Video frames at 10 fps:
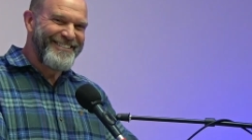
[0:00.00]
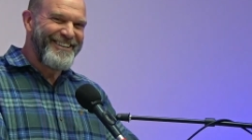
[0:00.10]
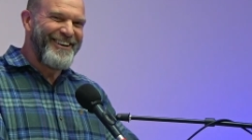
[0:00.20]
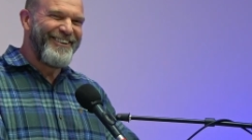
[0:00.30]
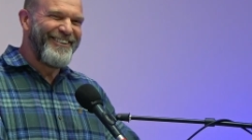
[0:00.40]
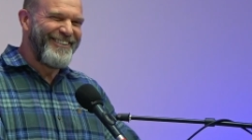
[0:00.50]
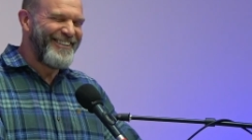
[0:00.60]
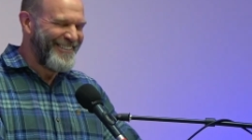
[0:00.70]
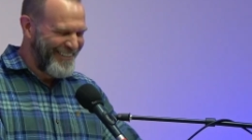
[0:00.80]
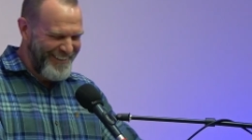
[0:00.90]
so,
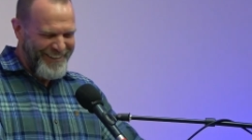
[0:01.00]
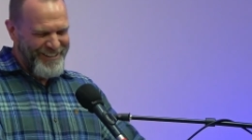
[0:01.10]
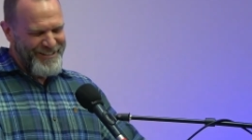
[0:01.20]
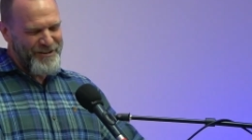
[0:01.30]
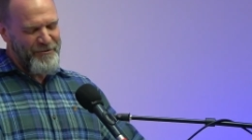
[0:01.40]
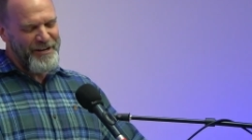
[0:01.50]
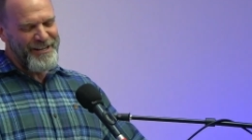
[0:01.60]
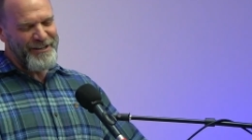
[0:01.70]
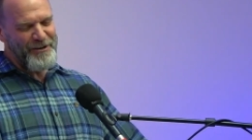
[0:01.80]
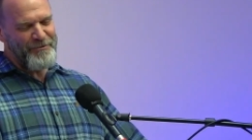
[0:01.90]
so we,
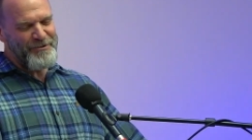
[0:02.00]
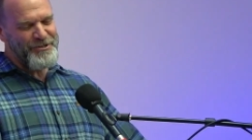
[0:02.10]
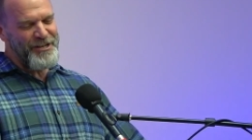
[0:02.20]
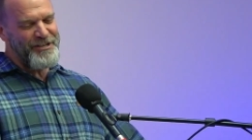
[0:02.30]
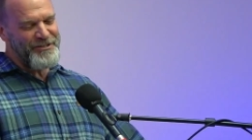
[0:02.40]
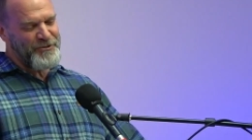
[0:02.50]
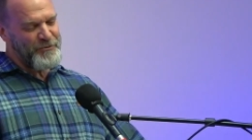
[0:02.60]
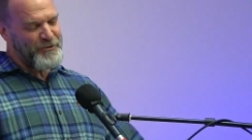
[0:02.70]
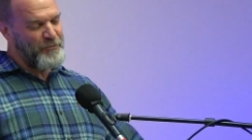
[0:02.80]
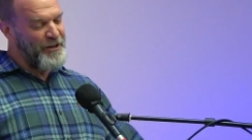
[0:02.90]
you know, Jesus
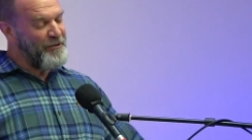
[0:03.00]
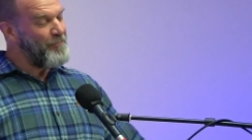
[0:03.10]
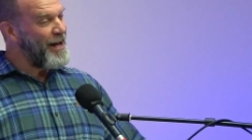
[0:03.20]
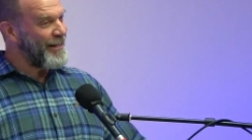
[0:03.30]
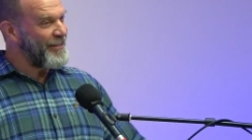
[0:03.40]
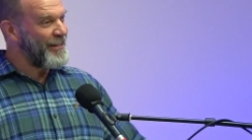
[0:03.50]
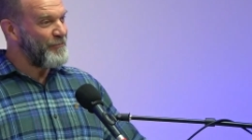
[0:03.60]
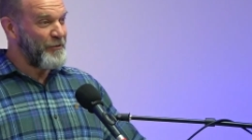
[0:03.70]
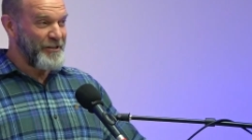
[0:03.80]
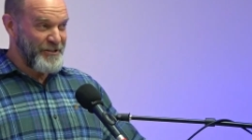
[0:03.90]
was with them back
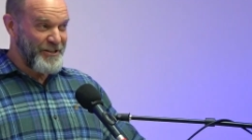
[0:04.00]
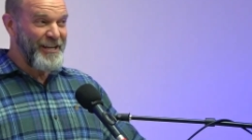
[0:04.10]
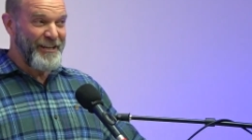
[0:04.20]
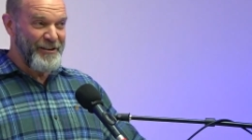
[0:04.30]
then with his skin